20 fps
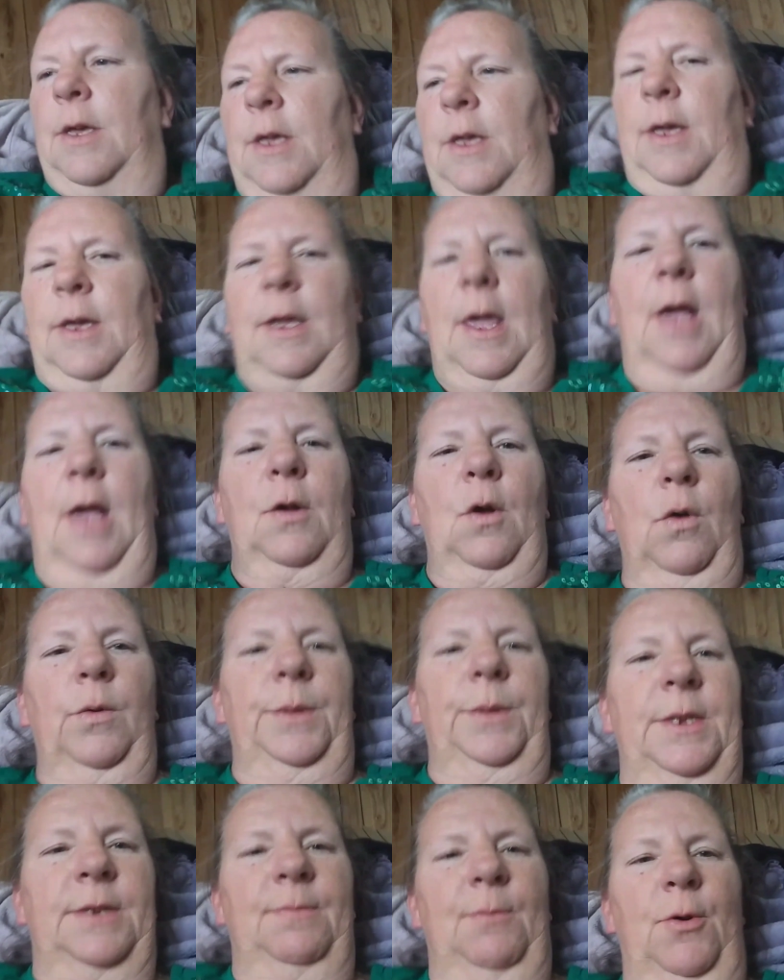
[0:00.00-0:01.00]
Got
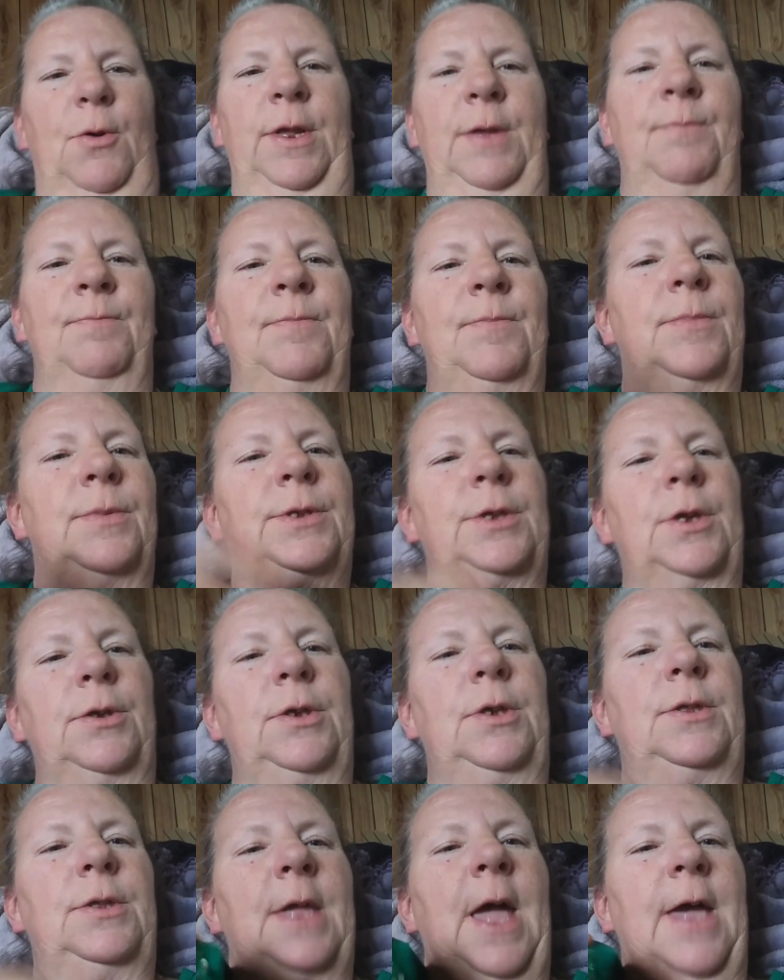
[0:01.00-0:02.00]
cold this morning. So
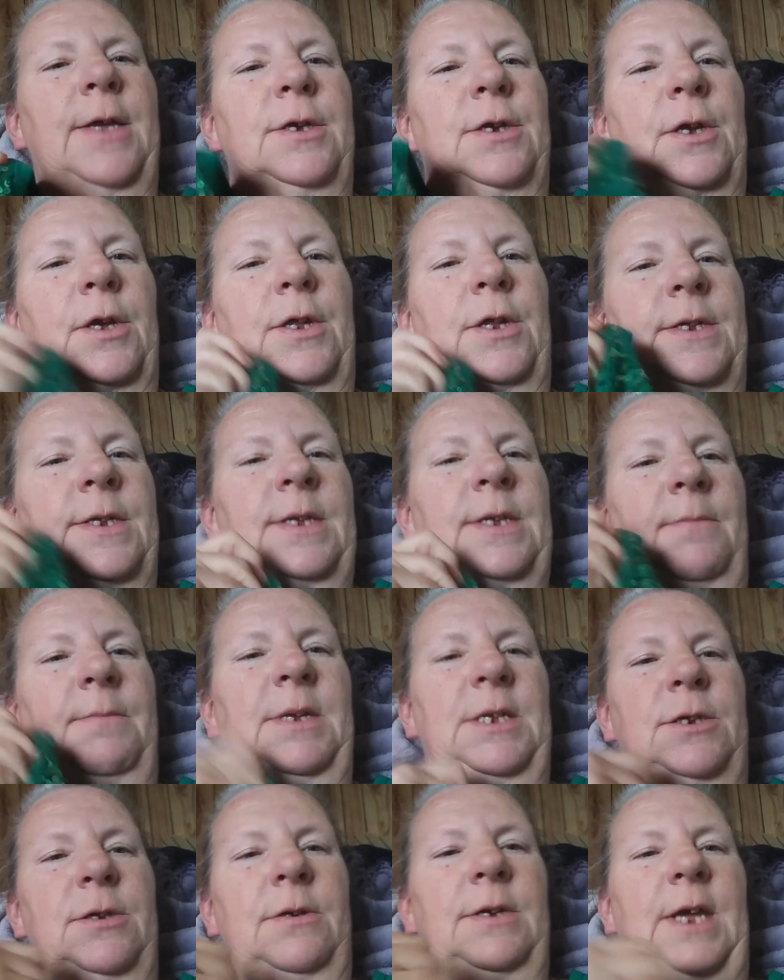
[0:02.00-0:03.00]
now you're going to see
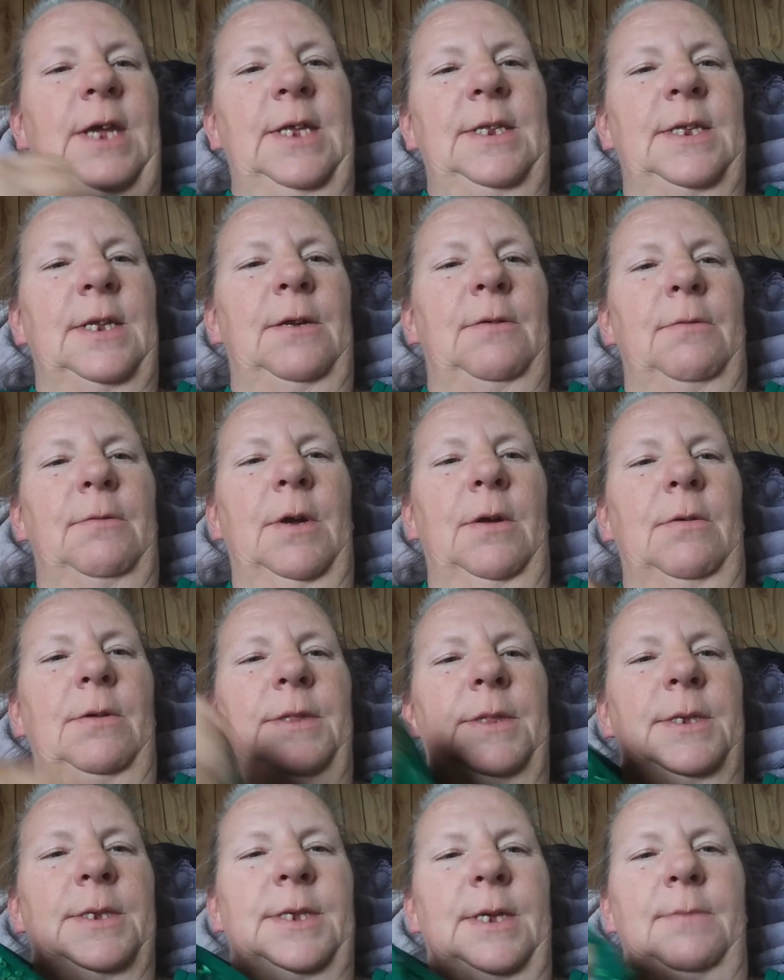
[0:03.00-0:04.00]
me 2 days in a row
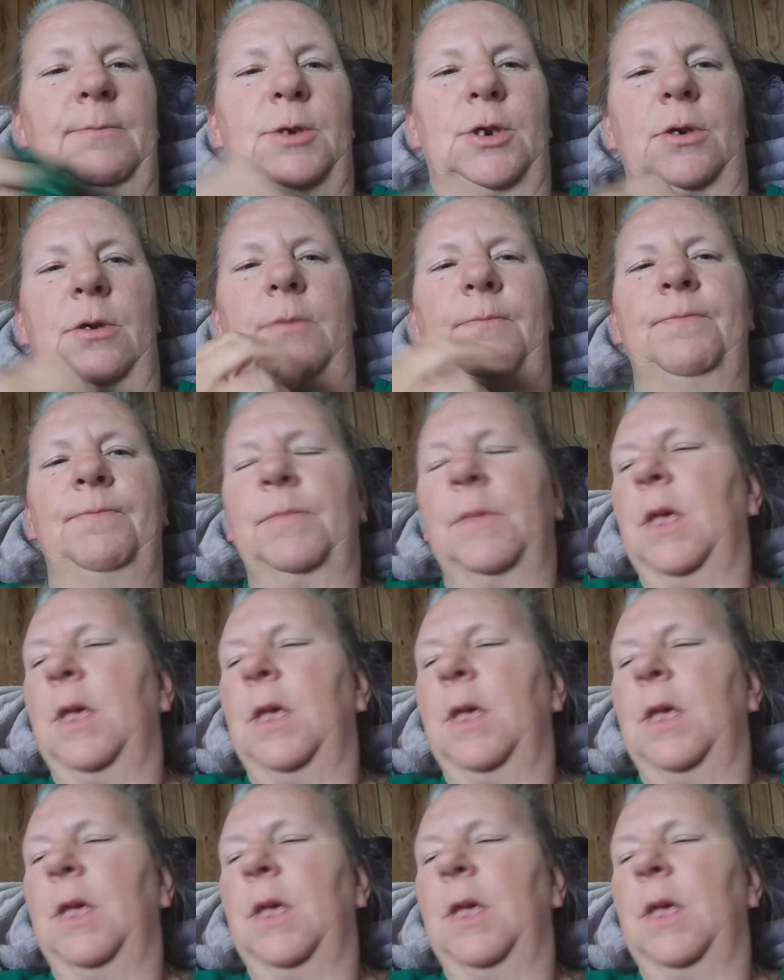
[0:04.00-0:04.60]
in the same shirt.